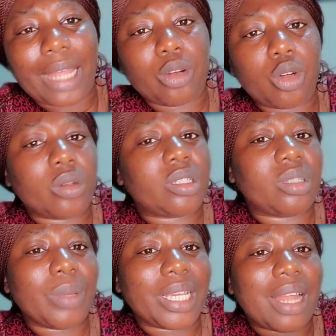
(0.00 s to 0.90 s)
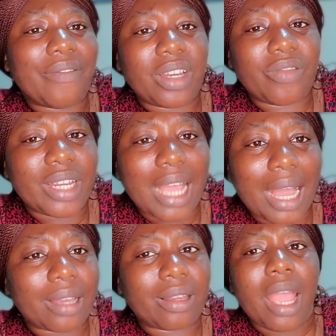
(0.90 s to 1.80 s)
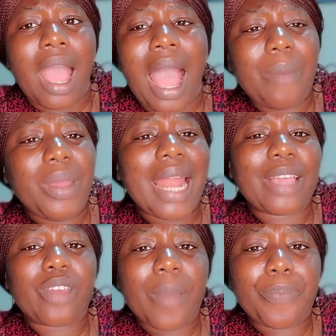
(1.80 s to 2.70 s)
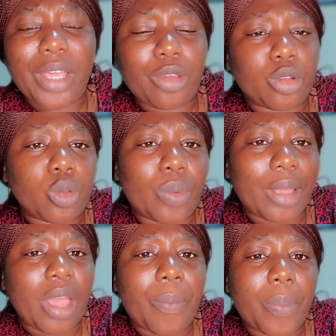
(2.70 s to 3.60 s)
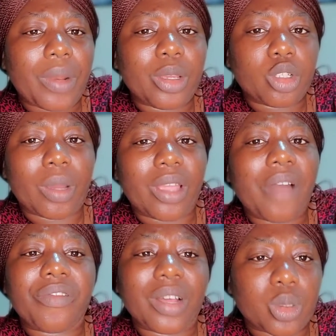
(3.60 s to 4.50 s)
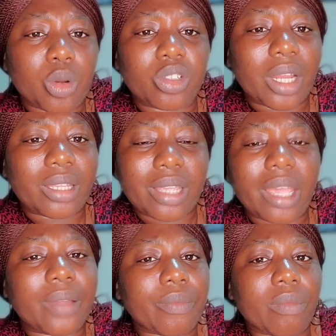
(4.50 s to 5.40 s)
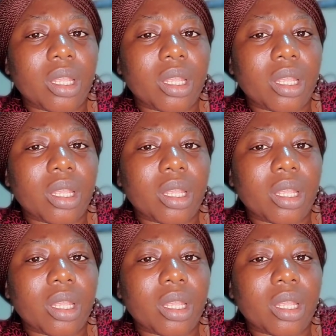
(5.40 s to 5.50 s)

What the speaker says: I don't know what is making her very, very angry. I mean, like, you're a big YouTuber. You're a popular YouTuber. You have over 200K.